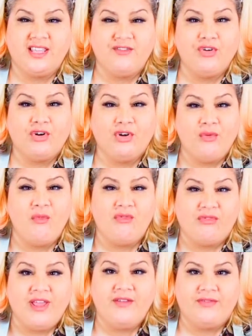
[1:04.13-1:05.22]
got a lot more
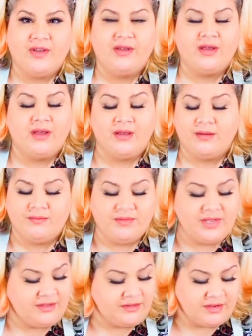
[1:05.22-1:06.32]
flavour.
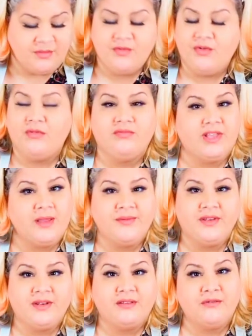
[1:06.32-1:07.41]
Don't get me wrong, there's
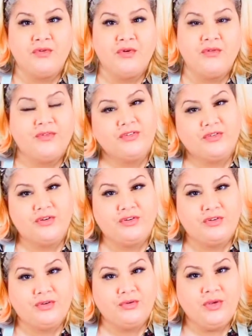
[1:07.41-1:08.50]
absolutely nothing wrong if you're just going to
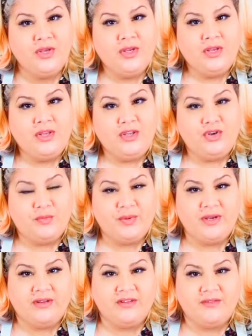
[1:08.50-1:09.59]
do your
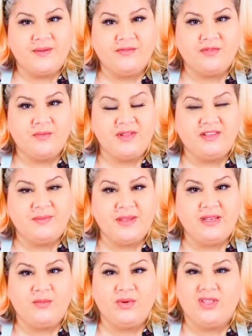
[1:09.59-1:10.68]
burgers made from
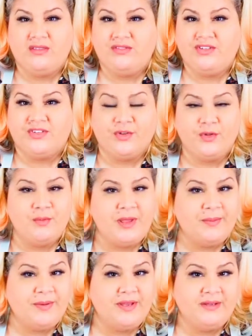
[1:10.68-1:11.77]
mincemeat with just salt and
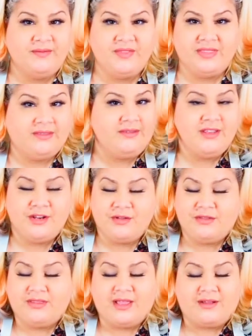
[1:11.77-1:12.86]
pepper. You know,
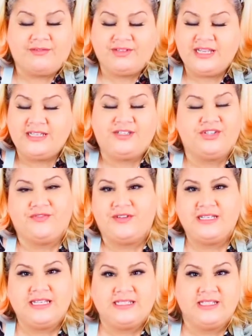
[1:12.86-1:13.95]
that tastes just
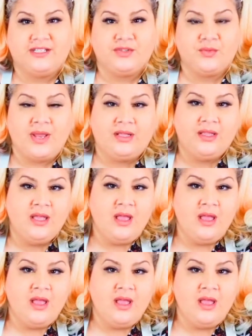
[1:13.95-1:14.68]
fantastic as well.